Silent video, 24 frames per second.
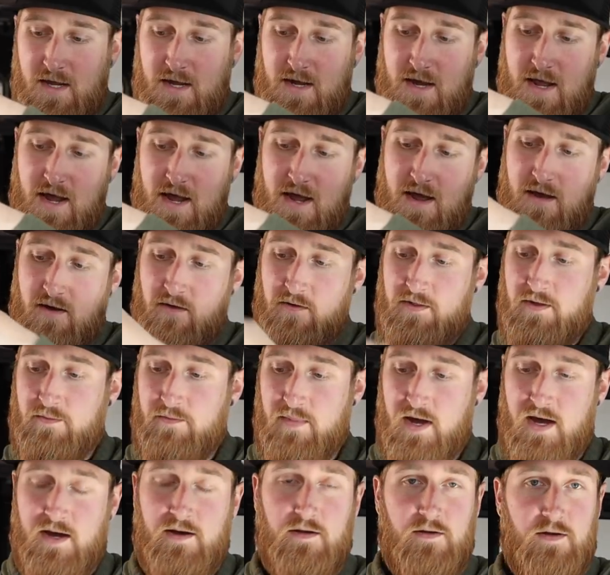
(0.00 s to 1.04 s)
and now the
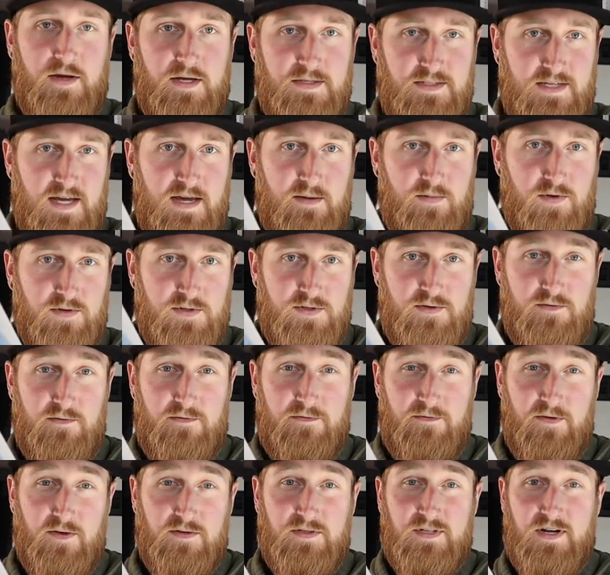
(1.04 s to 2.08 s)
MODL is able to
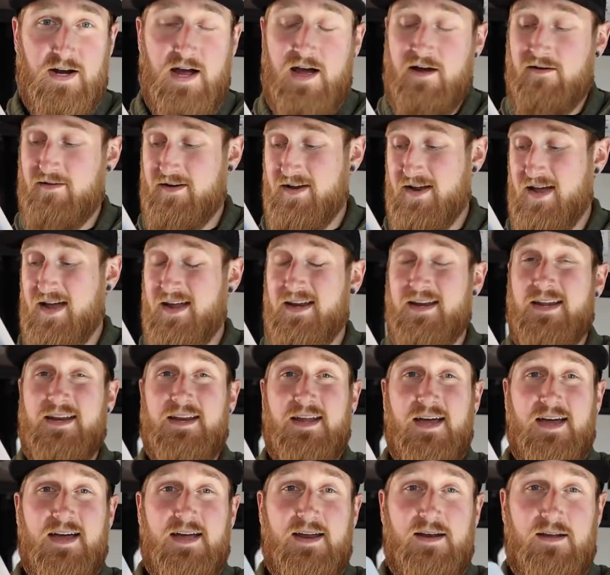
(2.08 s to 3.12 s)
filter out
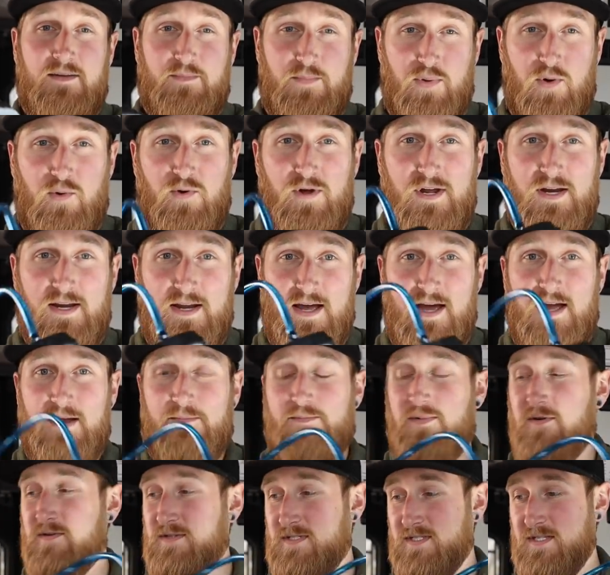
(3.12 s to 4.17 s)

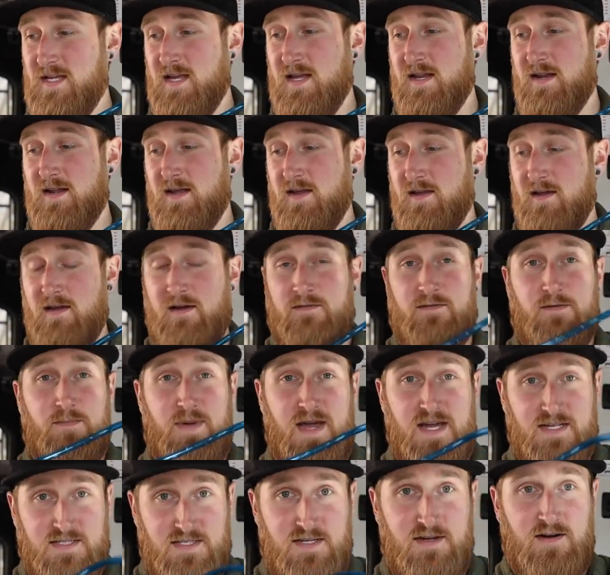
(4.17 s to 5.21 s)
99.9% the
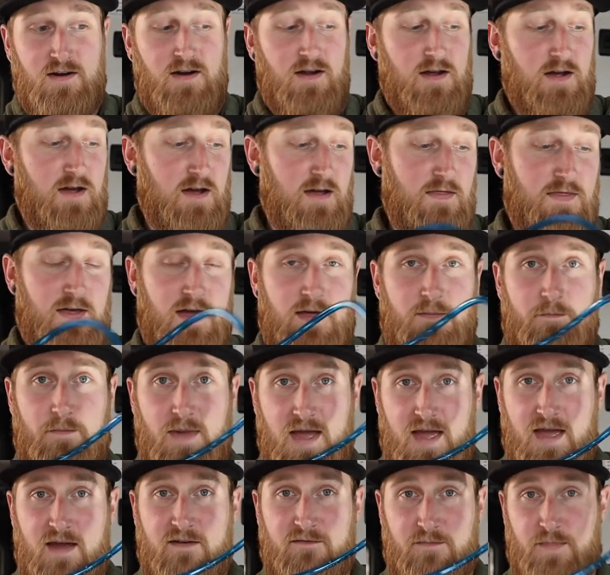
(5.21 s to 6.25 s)
bacteria that
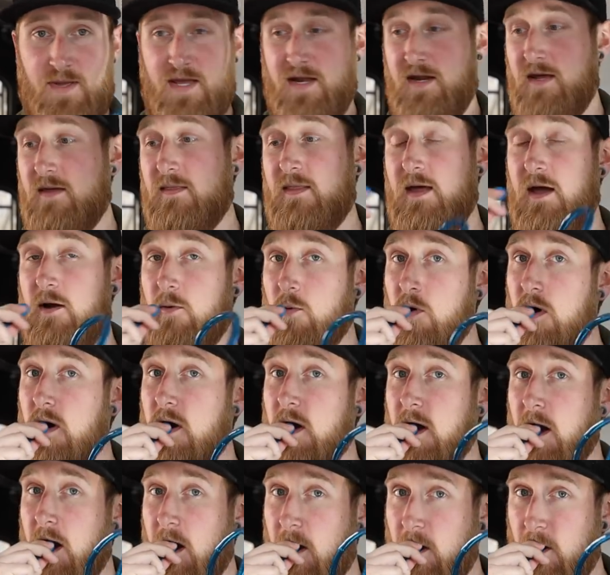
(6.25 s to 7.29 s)
may have been in that
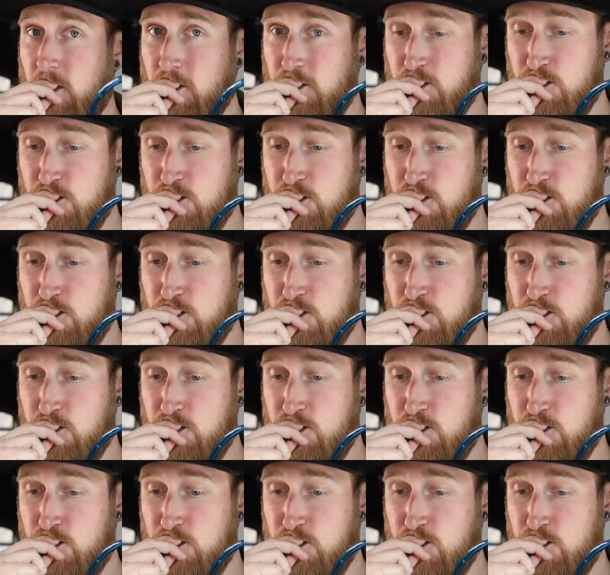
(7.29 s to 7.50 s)
water.